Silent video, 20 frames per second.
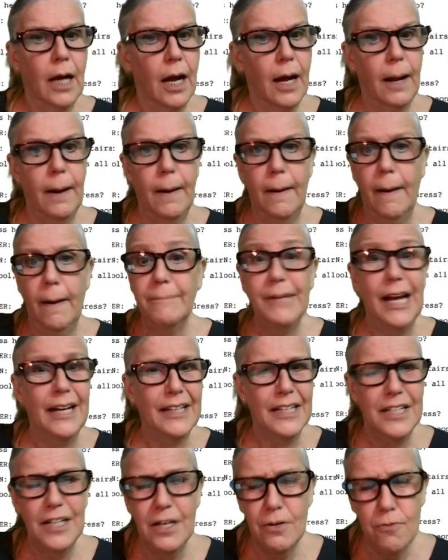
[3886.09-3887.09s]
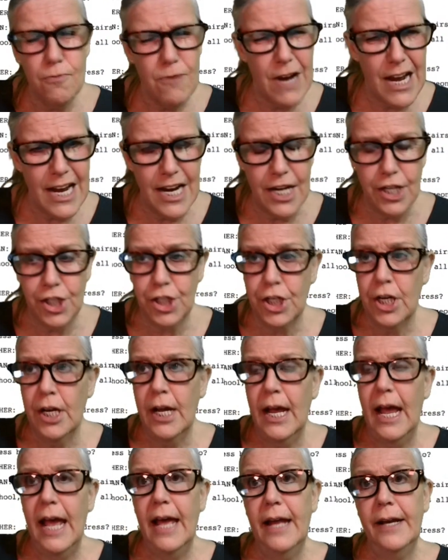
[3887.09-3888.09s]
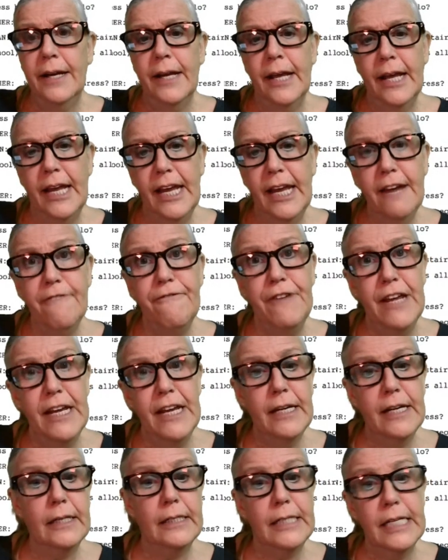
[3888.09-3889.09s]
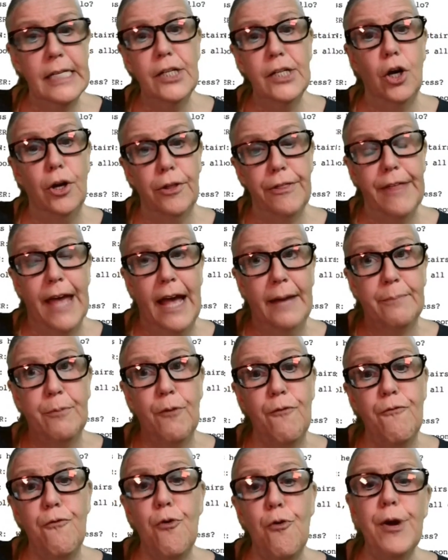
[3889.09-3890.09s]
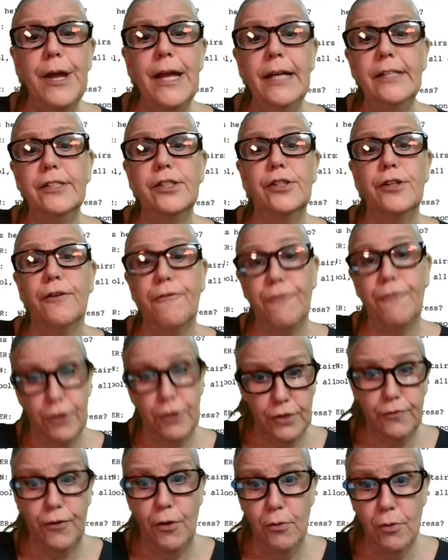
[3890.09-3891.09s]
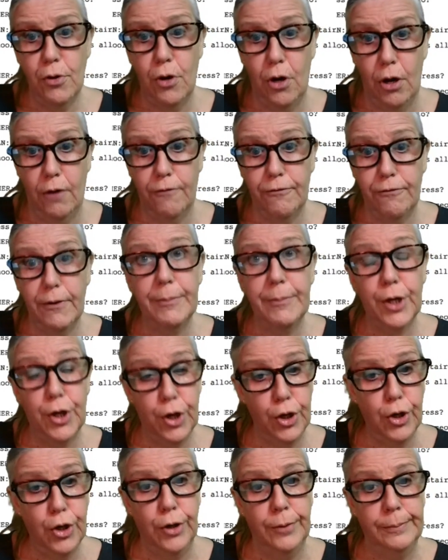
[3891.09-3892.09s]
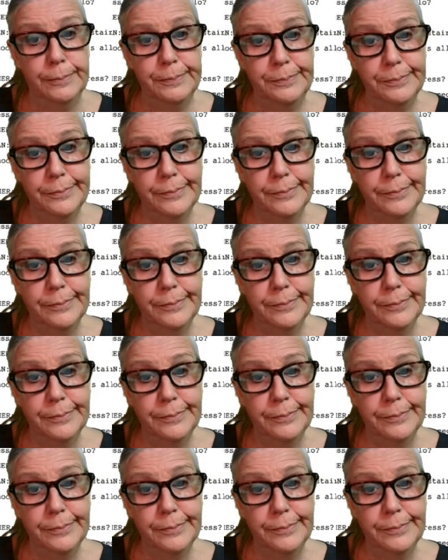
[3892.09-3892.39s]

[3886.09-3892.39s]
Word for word: Uh, I'm not in a rage. And if he did all that before he answered the first phone call from the girl,